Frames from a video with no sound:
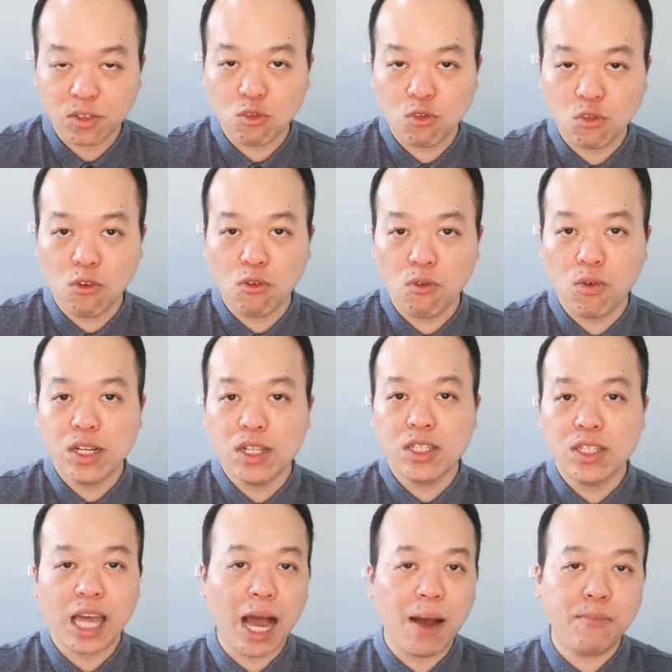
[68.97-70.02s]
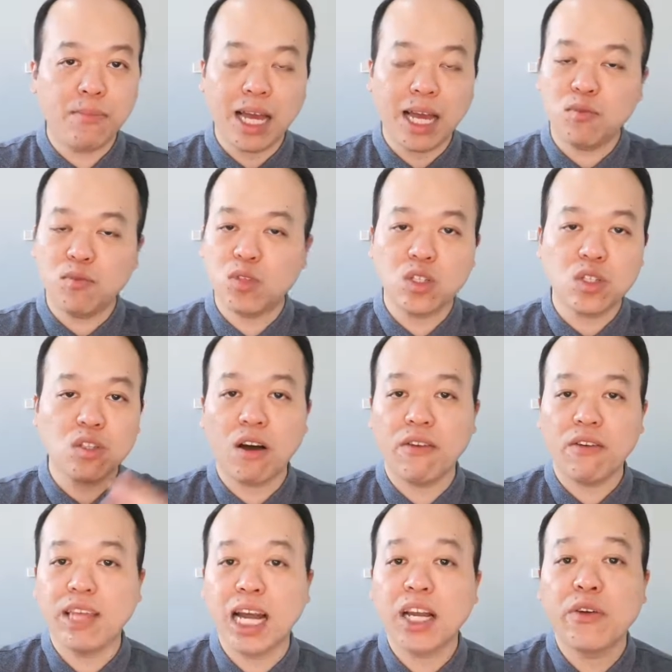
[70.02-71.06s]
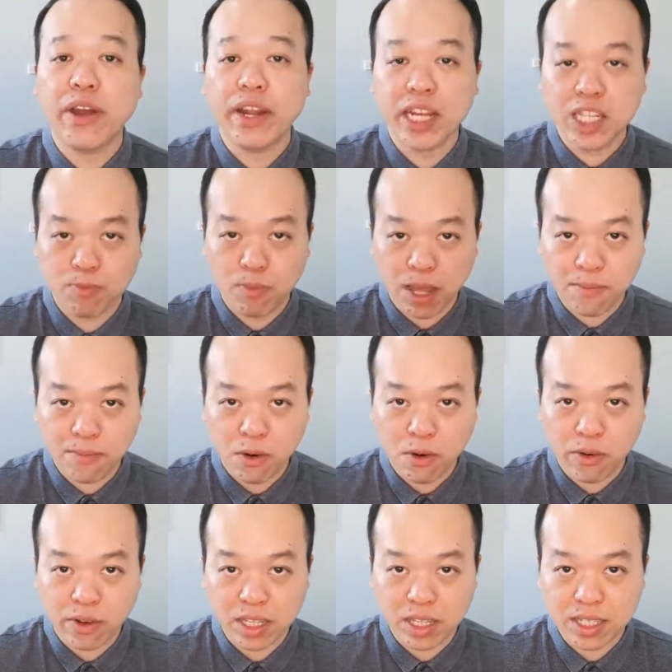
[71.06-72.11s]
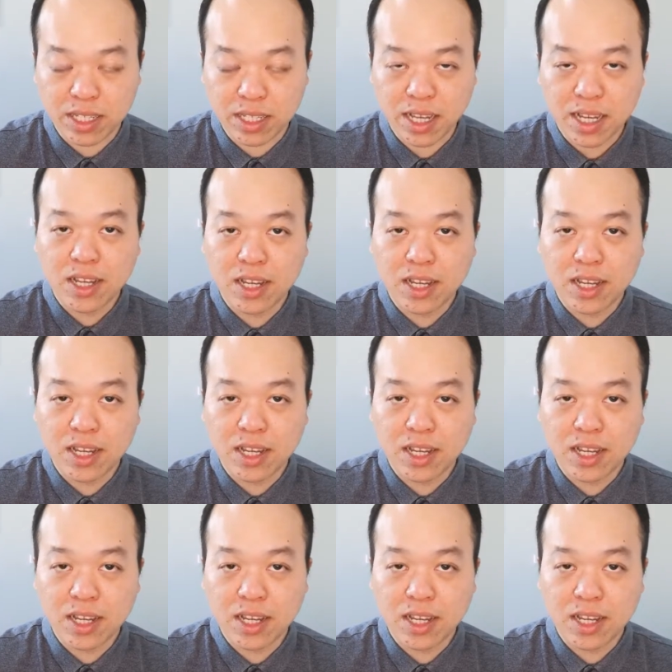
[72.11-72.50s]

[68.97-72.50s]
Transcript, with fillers: to help them to solve their greatest pain points.